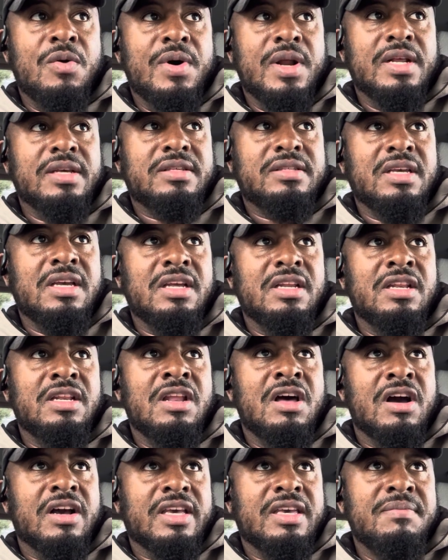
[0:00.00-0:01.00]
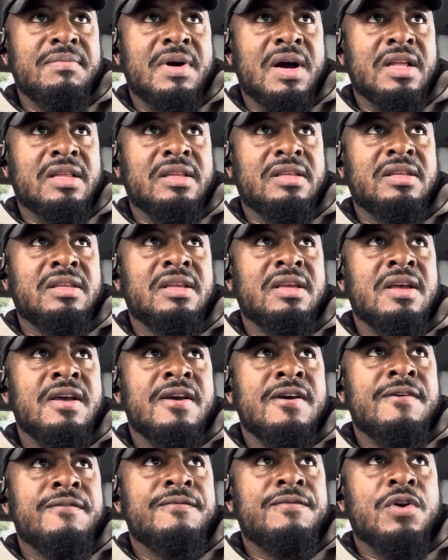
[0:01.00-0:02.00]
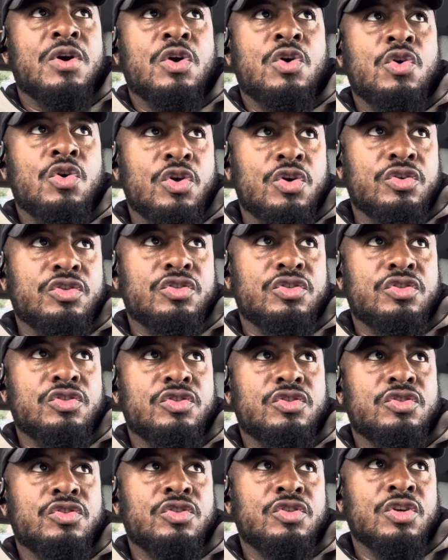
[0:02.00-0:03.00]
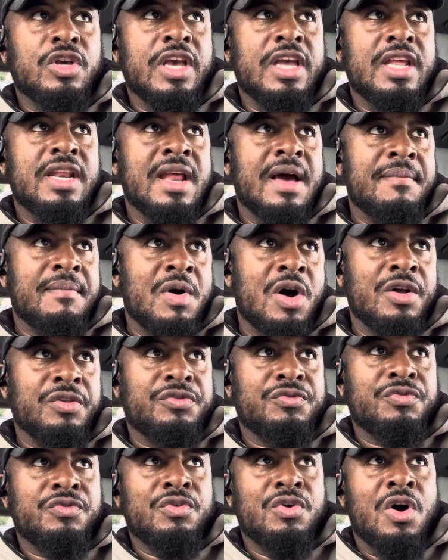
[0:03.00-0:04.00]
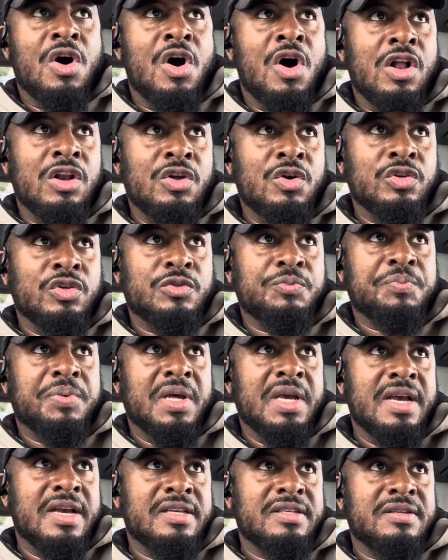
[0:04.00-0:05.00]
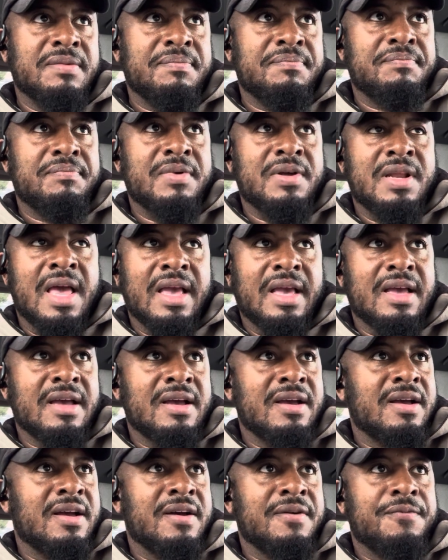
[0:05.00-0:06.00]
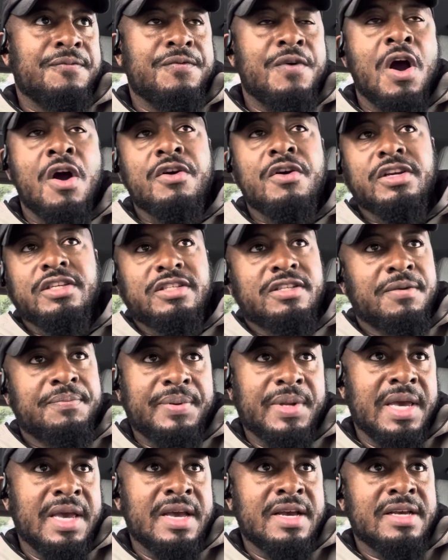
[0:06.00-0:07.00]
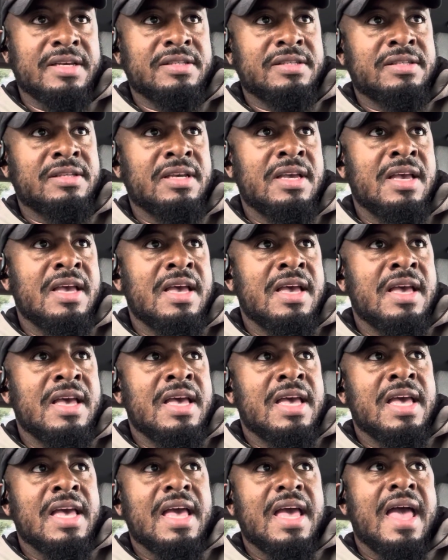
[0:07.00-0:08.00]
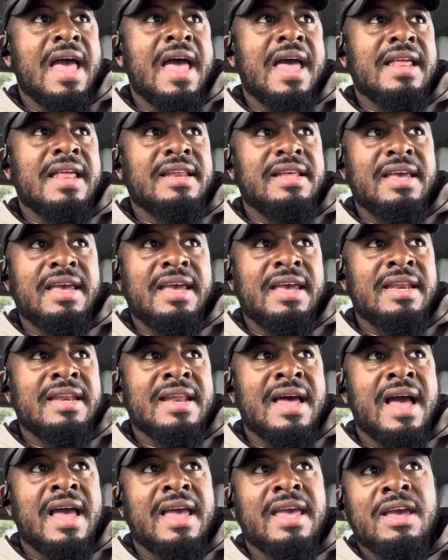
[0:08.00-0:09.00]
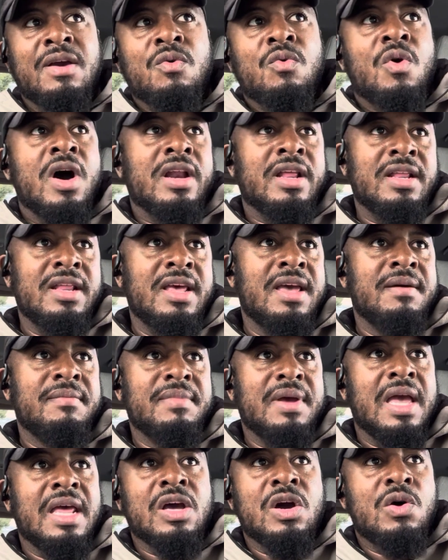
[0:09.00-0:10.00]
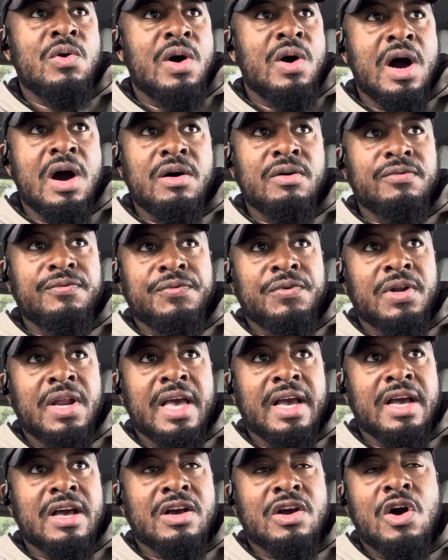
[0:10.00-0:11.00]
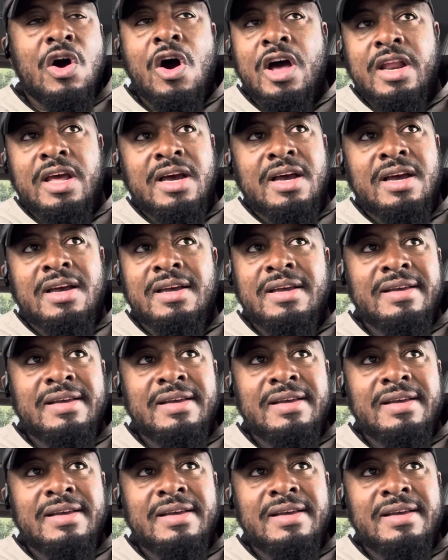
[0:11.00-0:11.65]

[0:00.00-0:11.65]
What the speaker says: want to say lucky, but for Kudus to hit that ball through all those players, like a forest of players, and it not hit one of them and go out for like a corner,